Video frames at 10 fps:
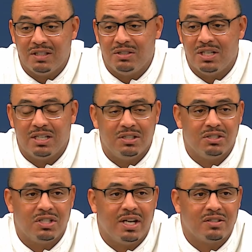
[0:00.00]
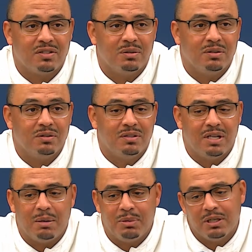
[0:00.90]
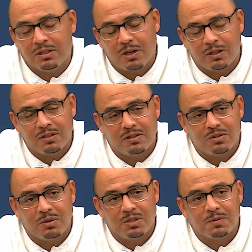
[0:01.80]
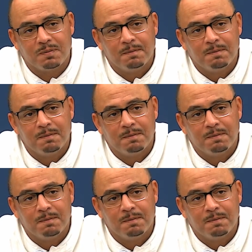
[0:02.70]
then you got a good chance to not be in a targeting situation.